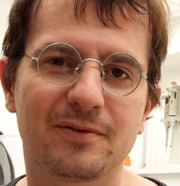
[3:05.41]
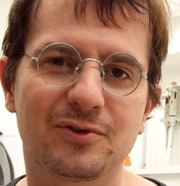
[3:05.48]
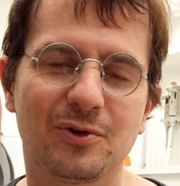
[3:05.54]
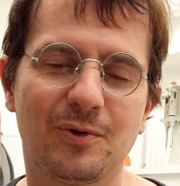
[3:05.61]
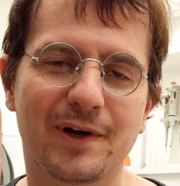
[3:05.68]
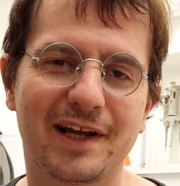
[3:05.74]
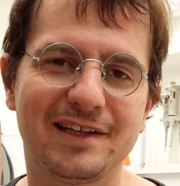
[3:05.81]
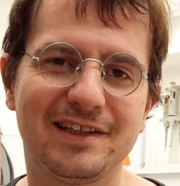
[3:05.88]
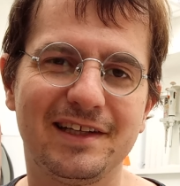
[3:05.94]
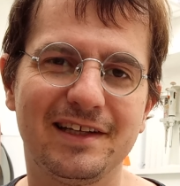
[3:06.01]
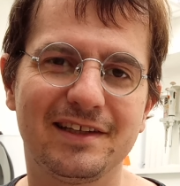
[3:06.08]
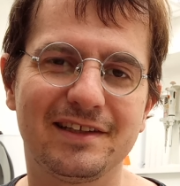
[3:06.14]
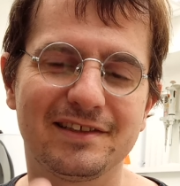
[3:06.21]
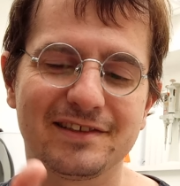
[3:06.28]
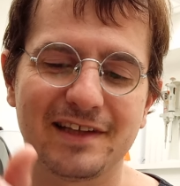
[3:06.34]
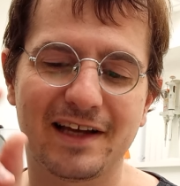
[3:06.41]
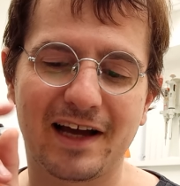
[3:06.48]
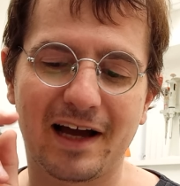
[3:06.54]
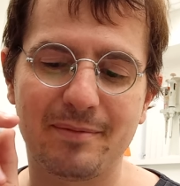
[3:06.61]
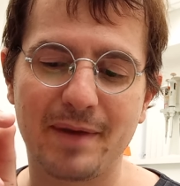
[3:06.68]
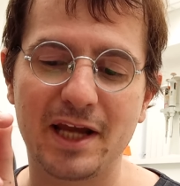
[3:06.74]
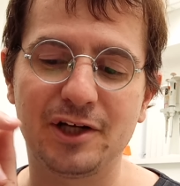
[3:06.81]
So what I did is that
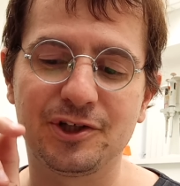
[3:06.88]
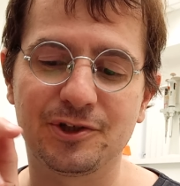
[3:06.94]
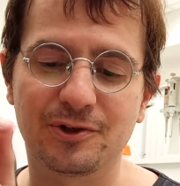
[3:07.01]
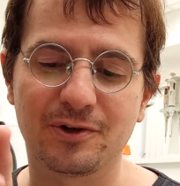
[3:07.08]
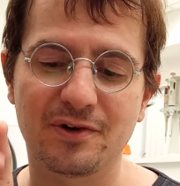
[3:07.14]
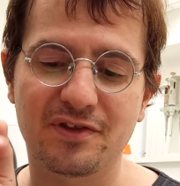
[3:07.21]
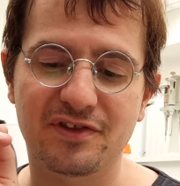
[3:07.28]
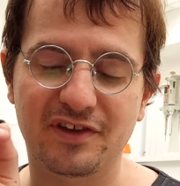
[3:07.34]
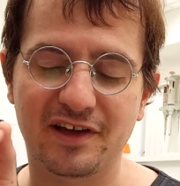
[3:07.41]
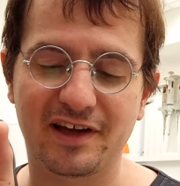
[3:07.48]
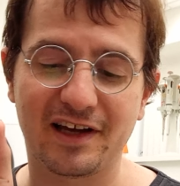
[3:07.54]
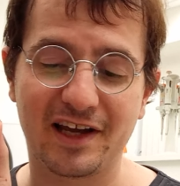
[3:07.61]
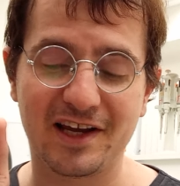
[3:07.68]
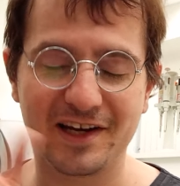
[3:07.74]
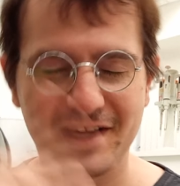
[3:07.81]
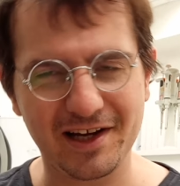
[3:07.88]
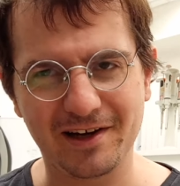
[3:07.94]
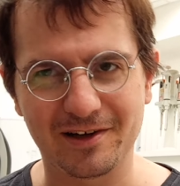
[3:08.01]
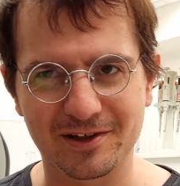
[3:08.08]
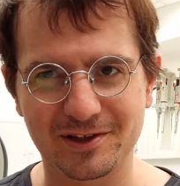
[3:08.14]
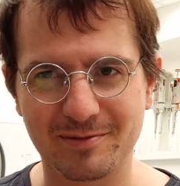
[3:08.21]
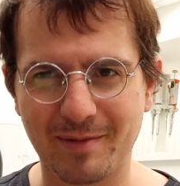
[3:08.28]
I made sure that in
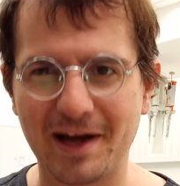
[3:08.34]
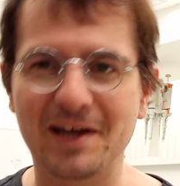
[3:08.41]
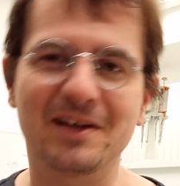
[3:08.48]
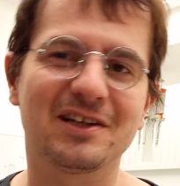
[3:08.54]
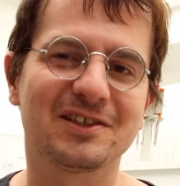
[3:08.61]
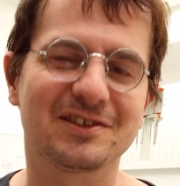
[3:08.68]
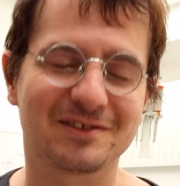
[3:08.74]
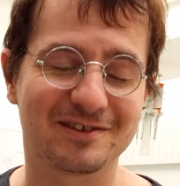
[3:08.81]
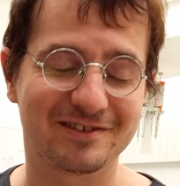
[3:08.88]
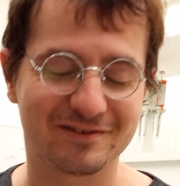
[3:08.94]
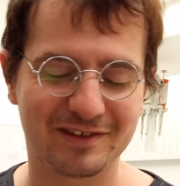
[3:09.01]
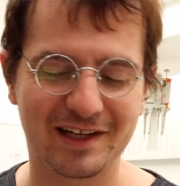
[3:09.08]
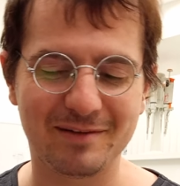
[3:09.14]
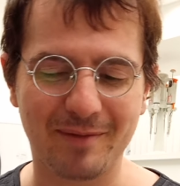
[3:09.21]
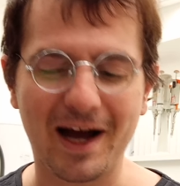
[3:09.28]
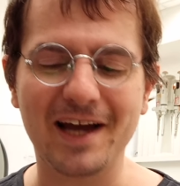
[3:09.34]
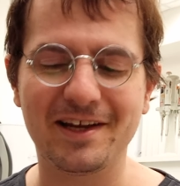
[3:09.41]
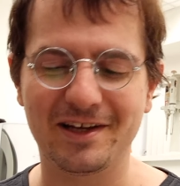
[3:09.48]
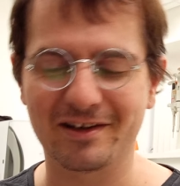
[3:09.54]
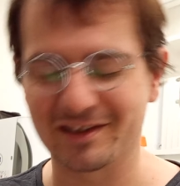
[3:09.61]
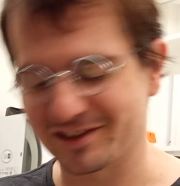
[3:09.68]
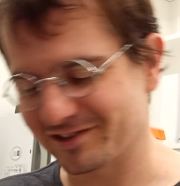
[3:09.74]
my
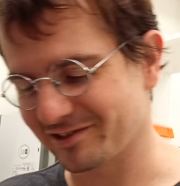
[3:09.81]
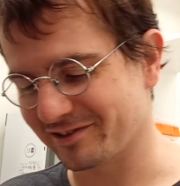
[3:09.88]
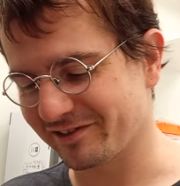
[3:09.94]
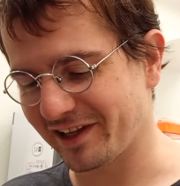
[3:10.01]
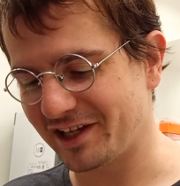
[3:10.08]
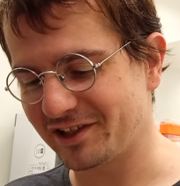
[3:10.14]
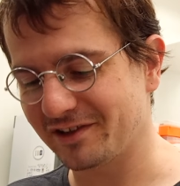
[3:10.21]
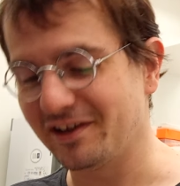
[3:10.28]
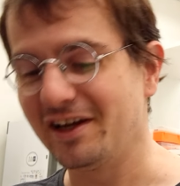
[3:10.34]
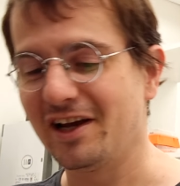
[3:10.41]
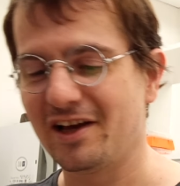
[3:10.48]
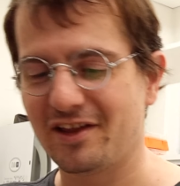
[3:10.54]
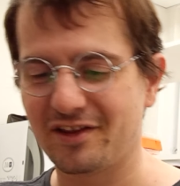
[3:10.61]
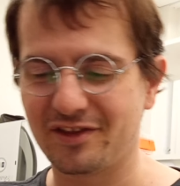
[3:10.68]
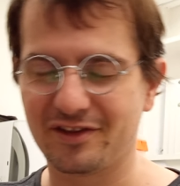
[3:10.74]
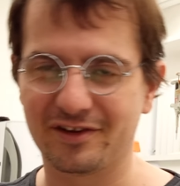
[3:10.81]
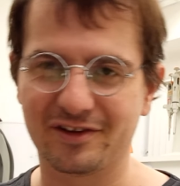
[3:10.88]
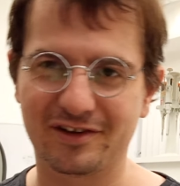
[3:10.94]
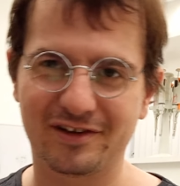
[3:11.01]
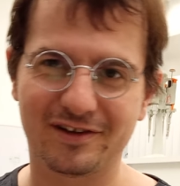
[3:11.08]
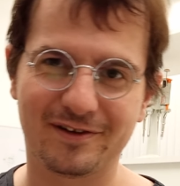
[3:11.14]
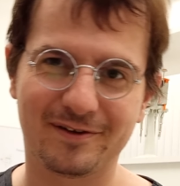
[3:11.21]
English translation,
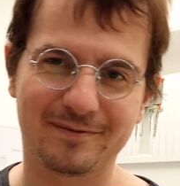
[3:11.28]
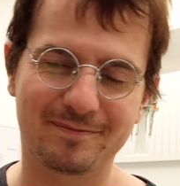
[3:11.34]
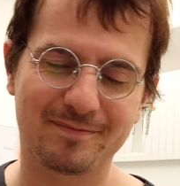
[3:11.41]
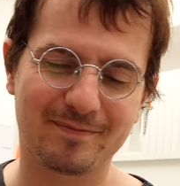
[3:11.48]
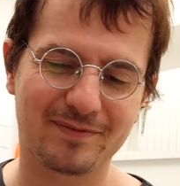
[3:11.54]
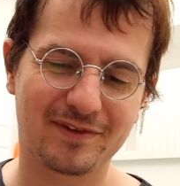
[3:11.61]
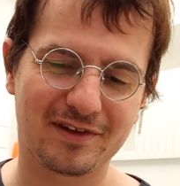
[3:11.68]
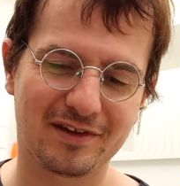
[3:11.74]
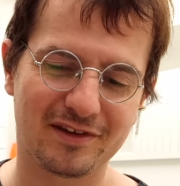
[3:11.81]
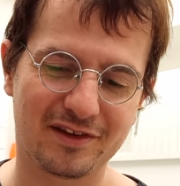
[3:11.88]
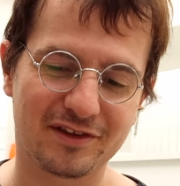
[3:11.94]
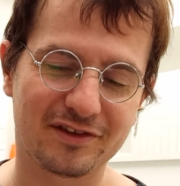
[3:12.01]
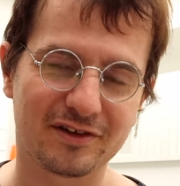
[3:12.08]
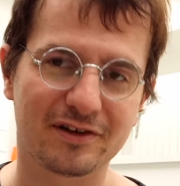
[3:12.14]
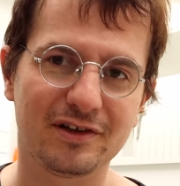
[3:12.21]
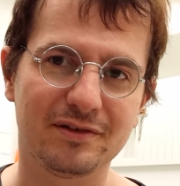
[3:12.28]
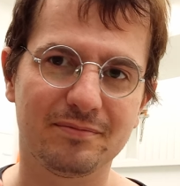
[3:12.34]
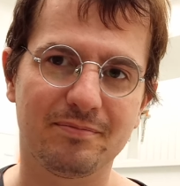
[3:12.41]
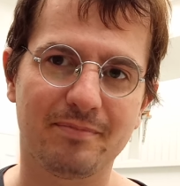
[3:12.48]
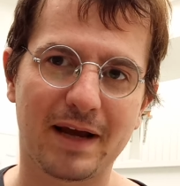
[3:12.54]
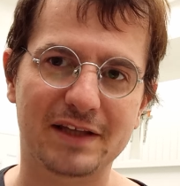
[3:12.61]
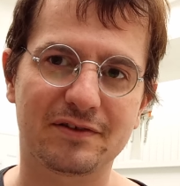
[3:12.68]
the
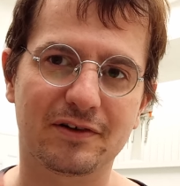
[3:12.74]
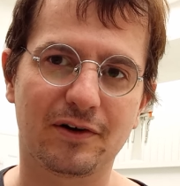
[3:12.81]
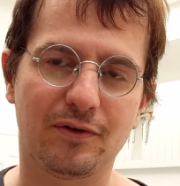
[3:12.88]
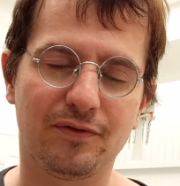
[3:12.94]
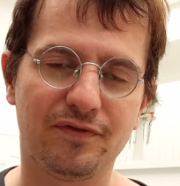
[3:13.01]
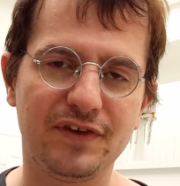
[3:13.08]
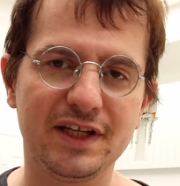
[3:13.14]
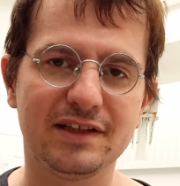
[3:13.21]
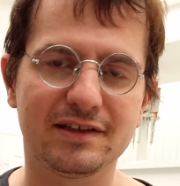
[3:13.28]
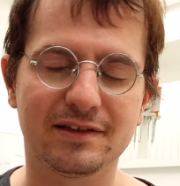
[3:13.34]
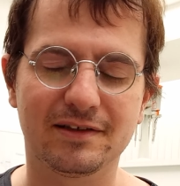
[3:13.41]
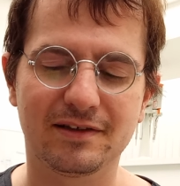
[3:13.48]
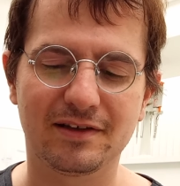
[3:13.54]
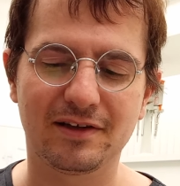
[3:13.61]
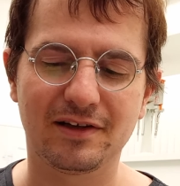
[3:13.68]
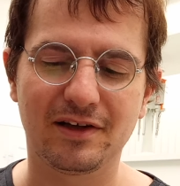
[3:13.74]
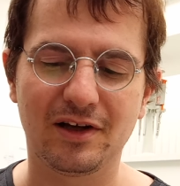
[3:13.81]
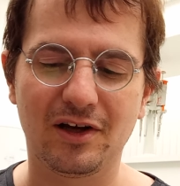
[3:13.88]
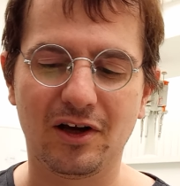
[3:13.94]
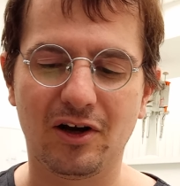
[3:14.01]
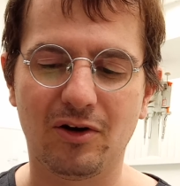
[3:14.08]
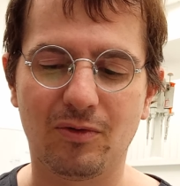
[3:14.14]
third metrical feet
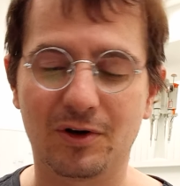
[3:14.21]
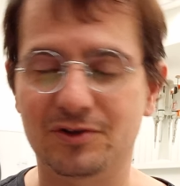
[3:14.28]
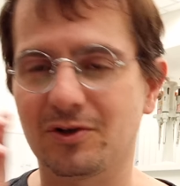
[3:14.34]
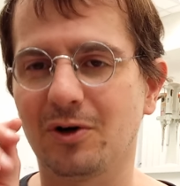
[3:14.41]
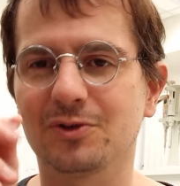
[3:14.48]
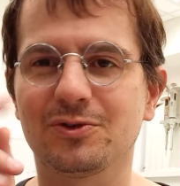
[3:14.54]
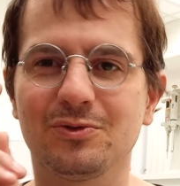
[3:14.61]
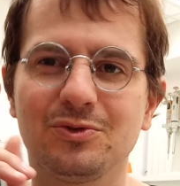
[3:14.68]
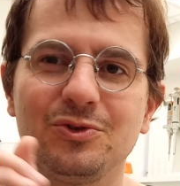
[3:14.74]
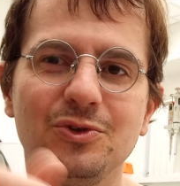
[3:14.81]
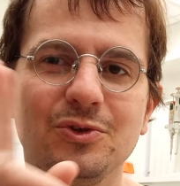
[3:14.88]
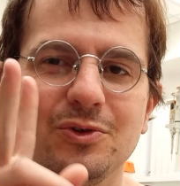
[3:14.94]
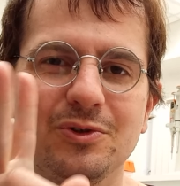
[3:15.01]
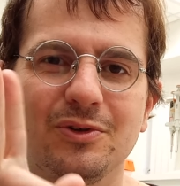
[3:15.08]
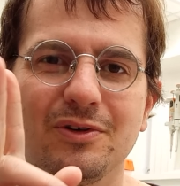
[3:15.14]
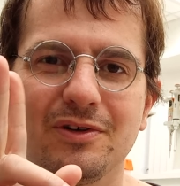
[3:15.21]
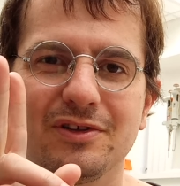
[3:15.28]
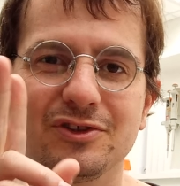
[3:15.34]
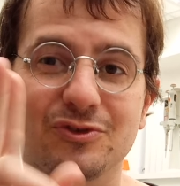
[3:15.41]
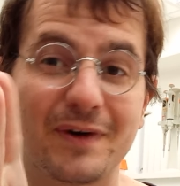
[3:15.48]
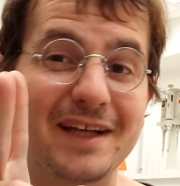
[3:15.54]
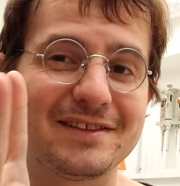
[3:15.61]
was also two
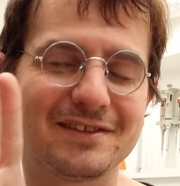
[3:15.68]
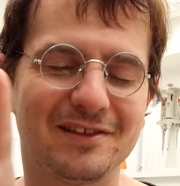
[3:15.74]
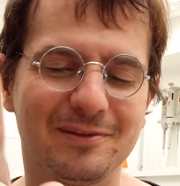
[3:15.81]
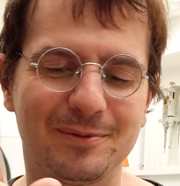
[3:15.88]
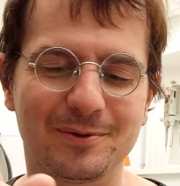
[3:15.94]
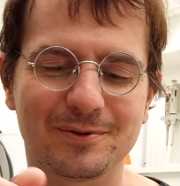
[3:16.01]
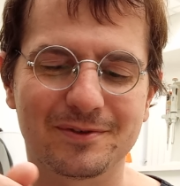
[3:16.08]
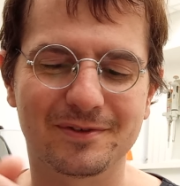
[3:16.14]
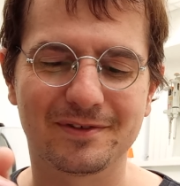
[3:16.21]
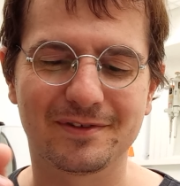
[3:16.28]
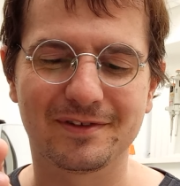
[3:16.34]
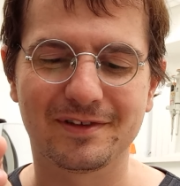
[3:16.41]
stressed syllables.